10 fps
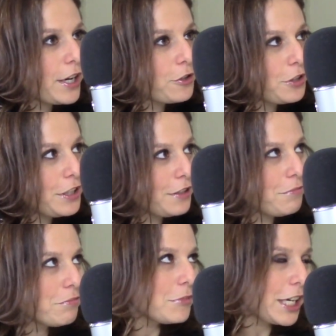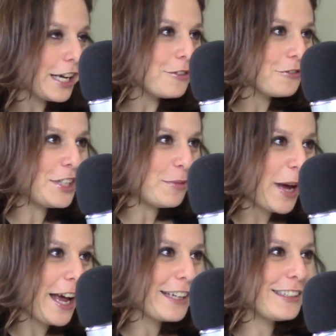you actually get
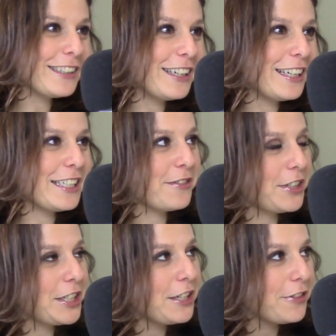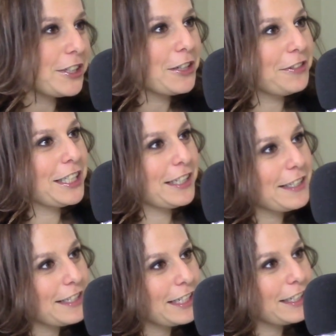feedback. It's very, very
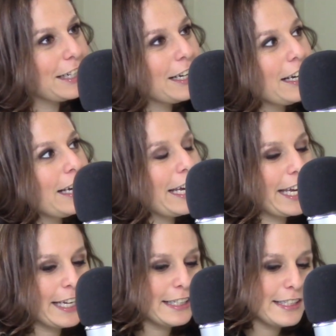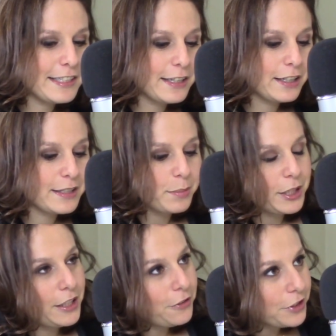realistic, and it's
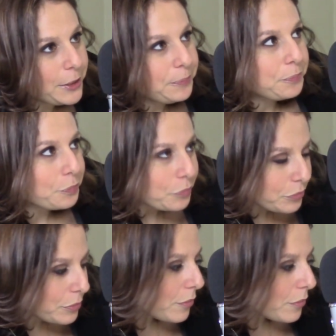completely free. Mm-hmm.